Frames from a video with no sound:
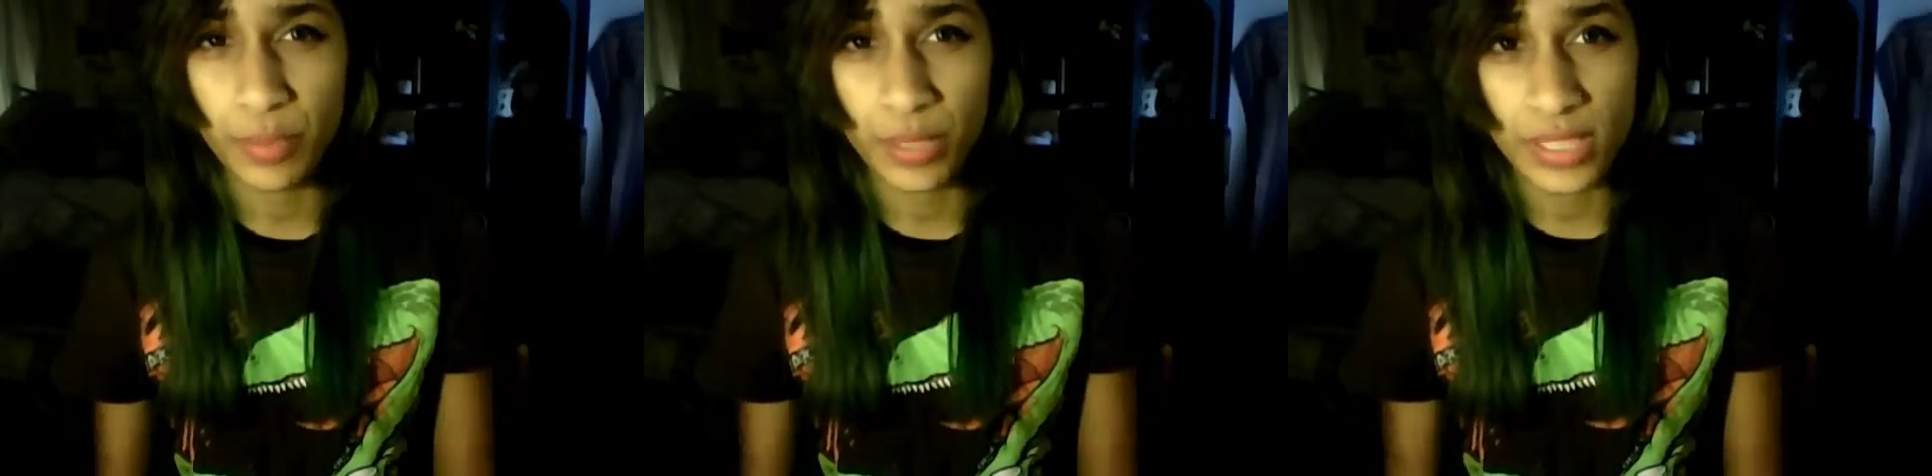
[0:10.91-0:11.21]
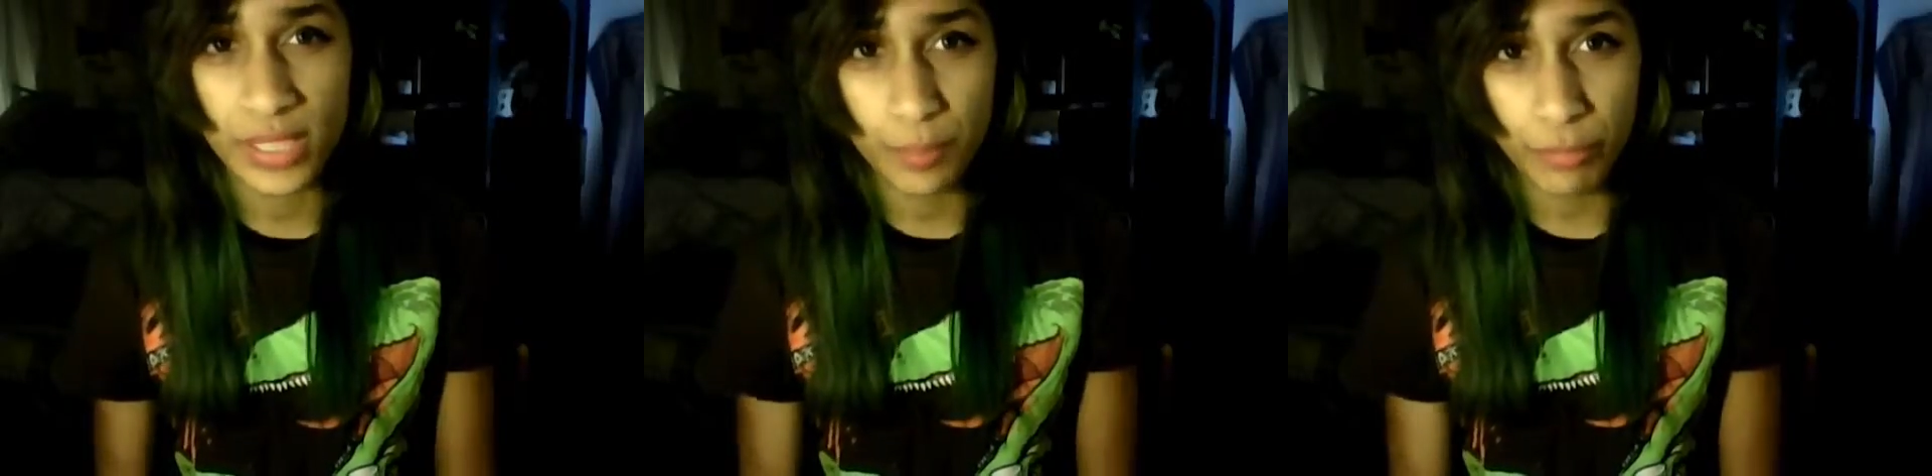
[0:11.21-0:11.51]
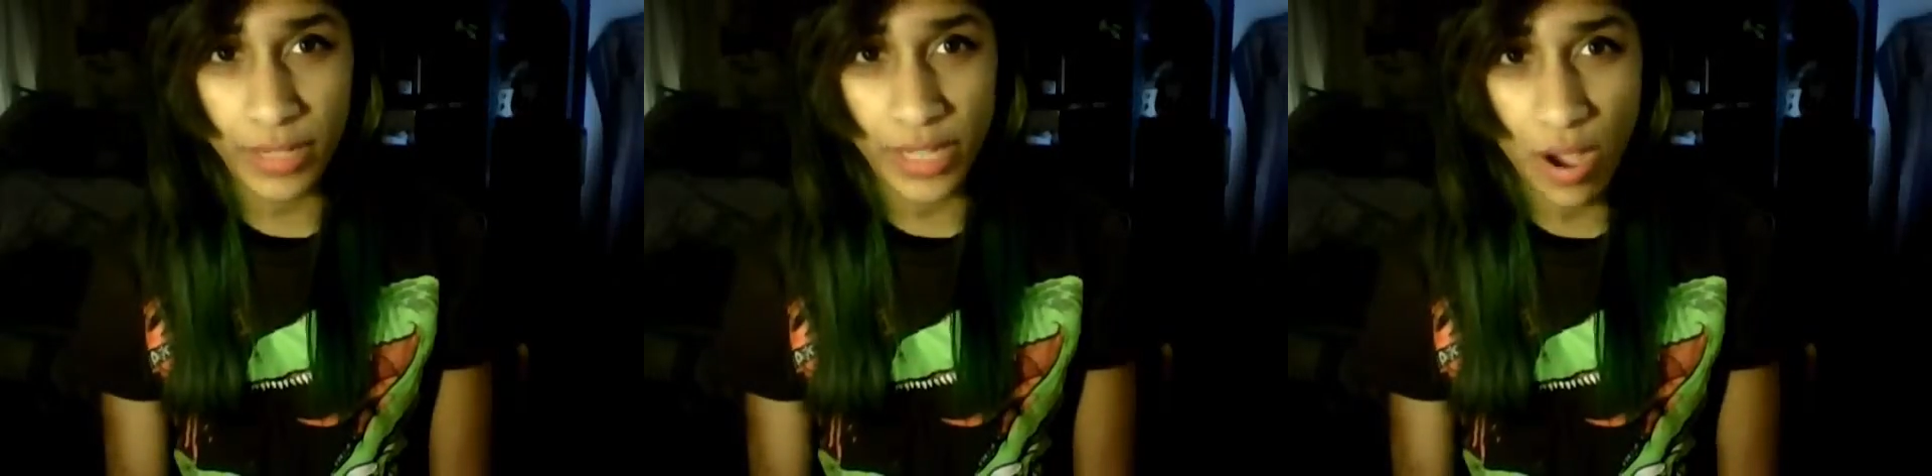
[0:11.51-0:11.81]
but it's
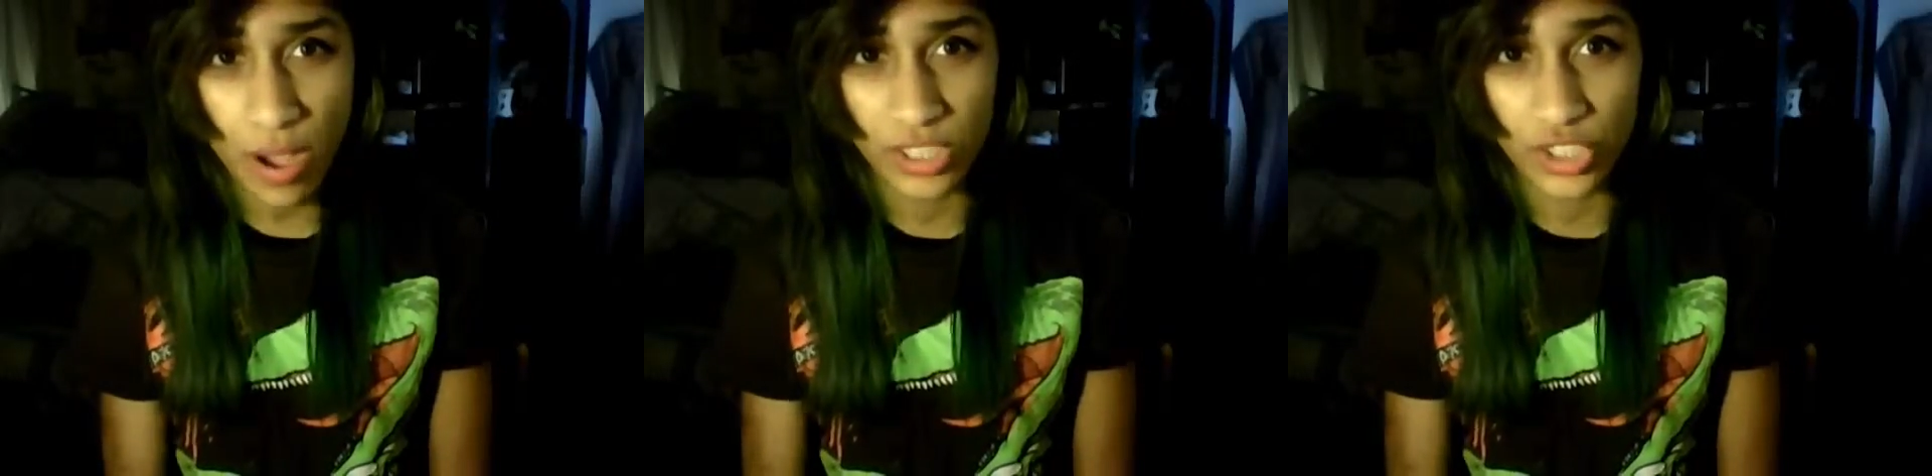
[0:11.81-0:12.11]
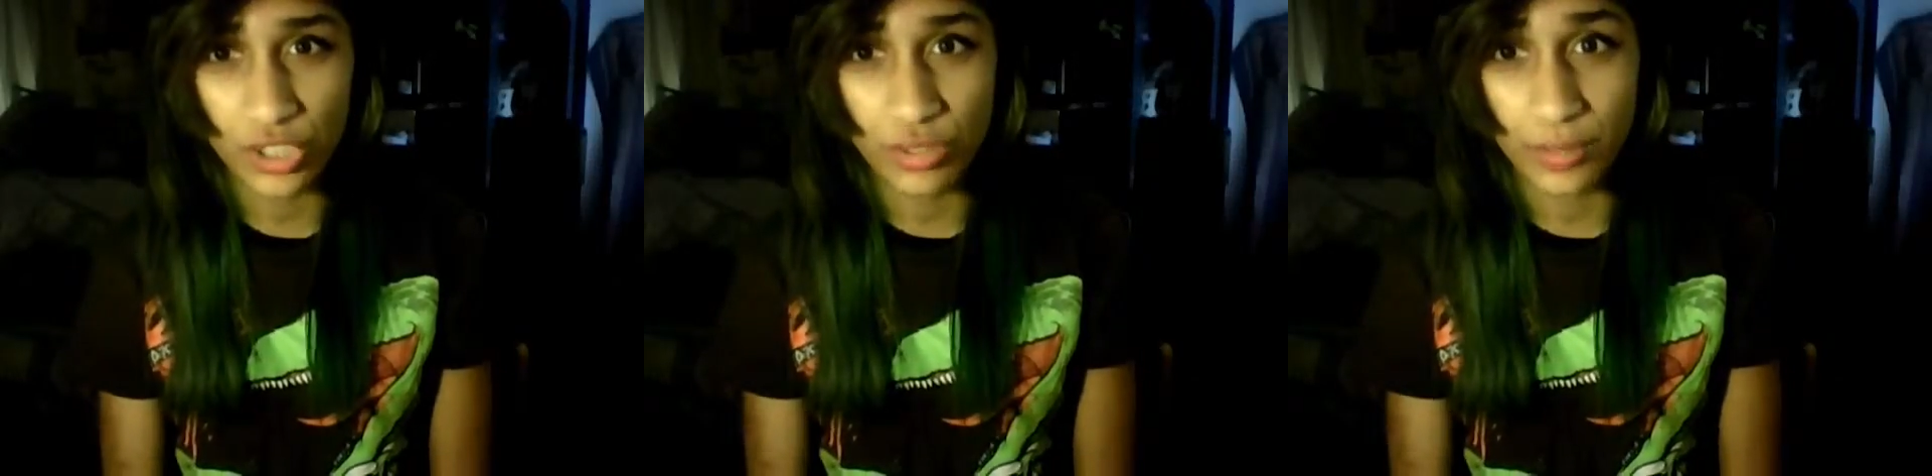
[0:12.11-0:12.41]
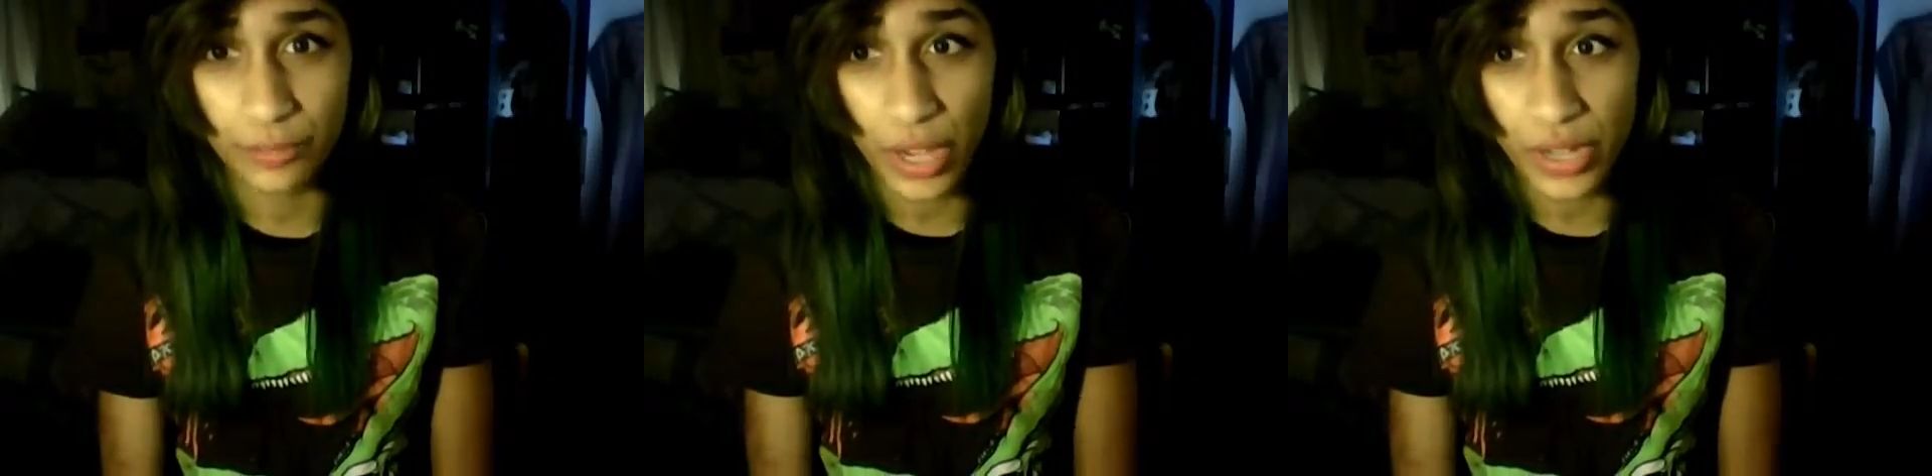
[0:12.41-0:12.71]
pretty hard to choose
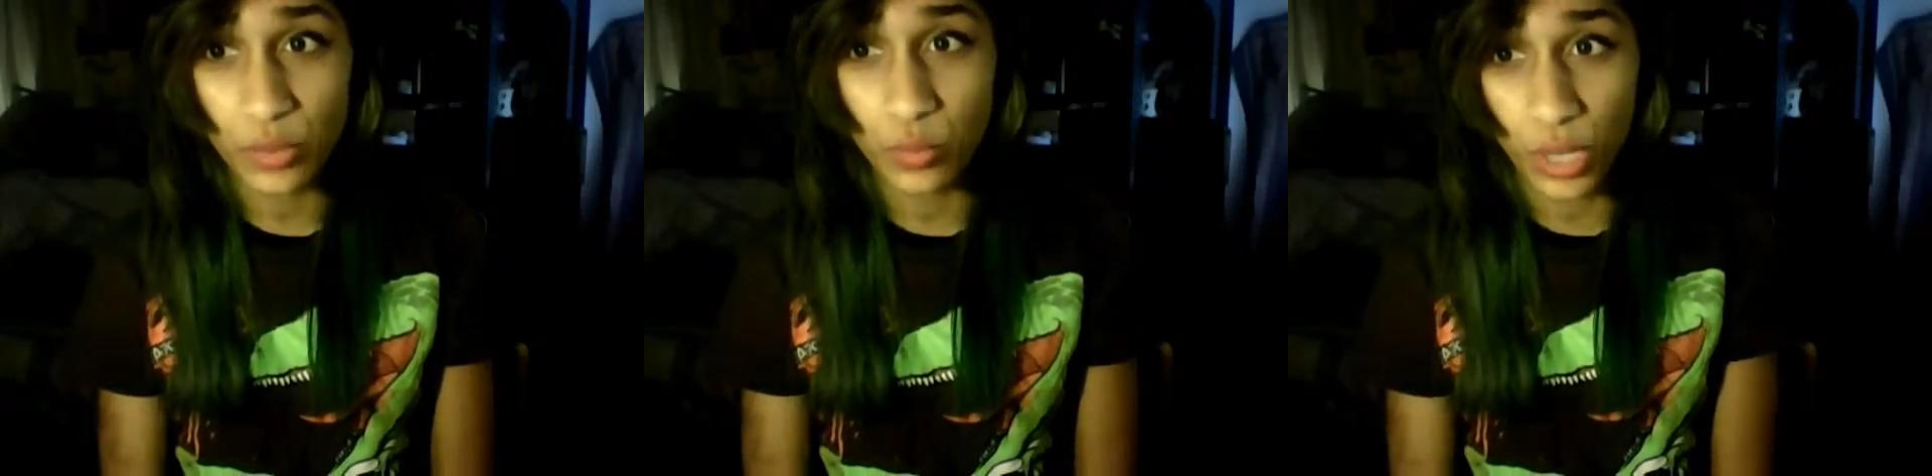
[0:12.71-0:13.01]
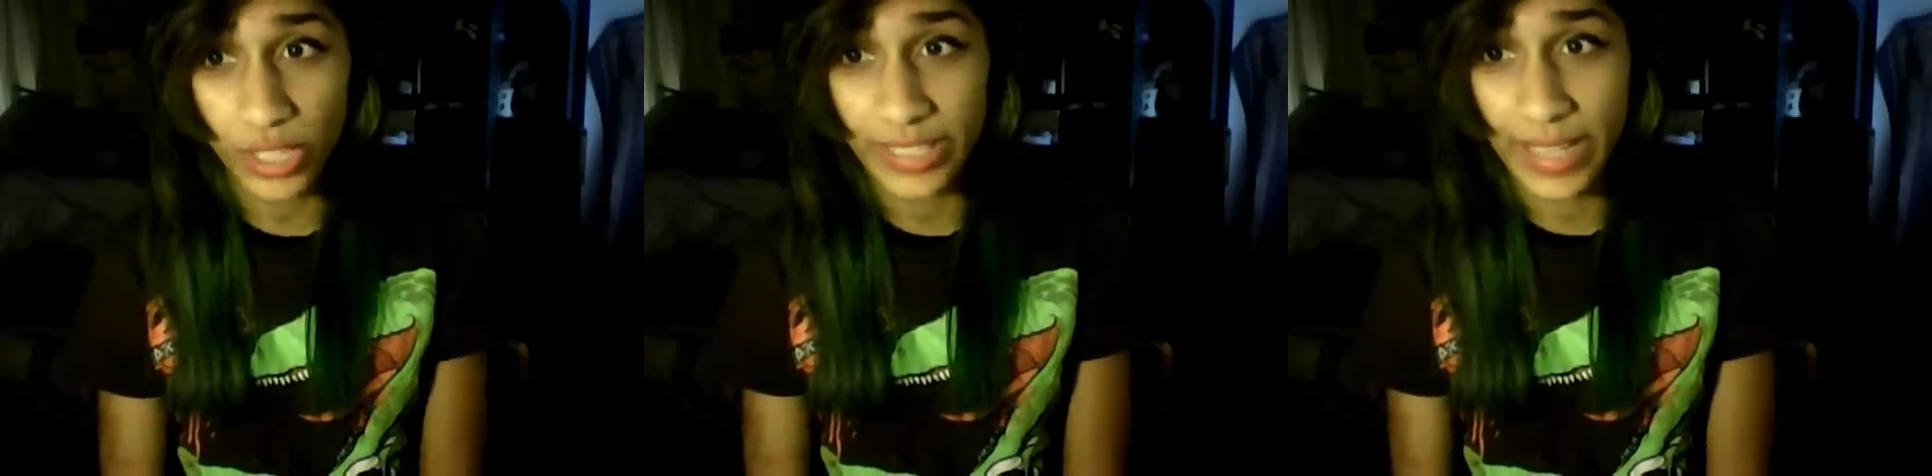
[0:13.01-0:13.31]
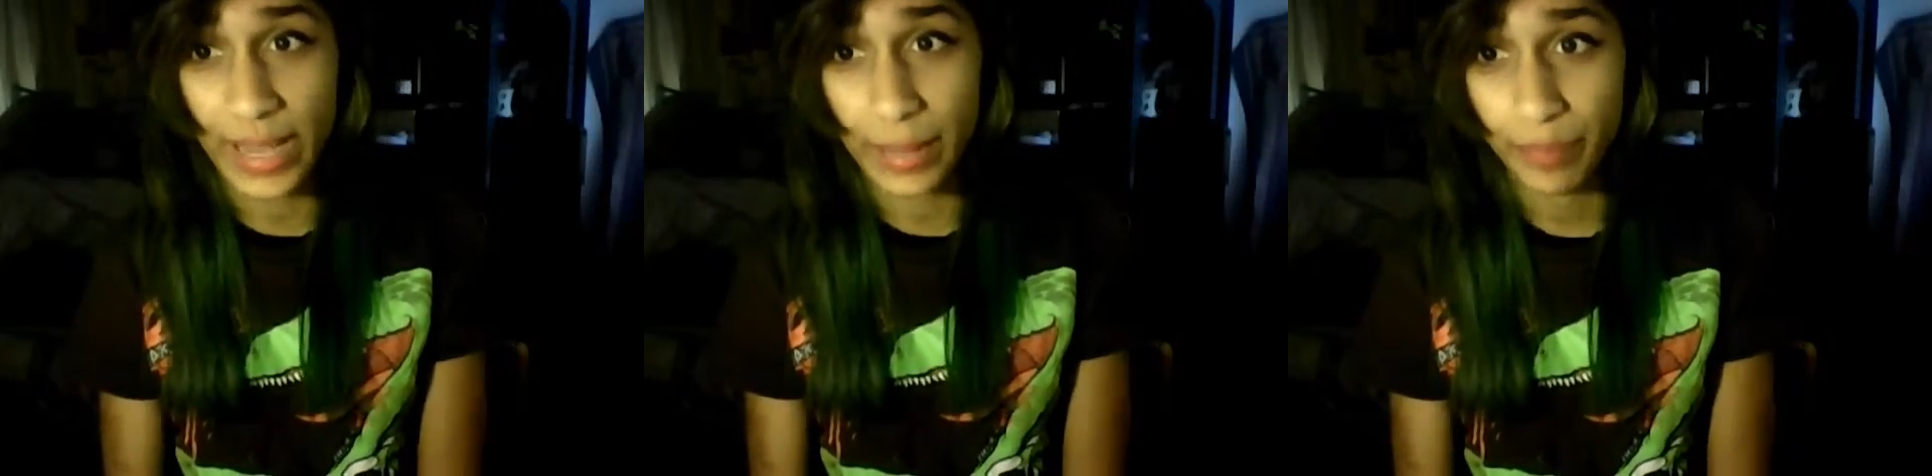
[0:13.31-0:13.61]
the final one
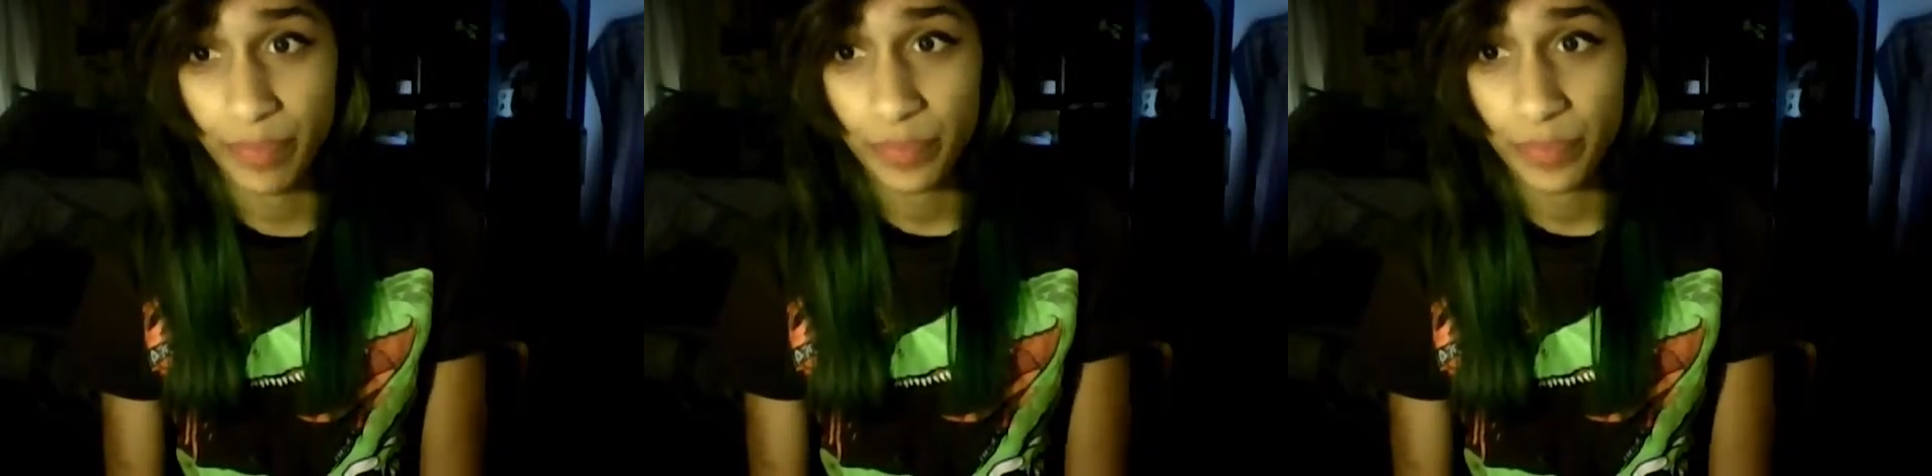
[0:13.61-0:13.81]
yet.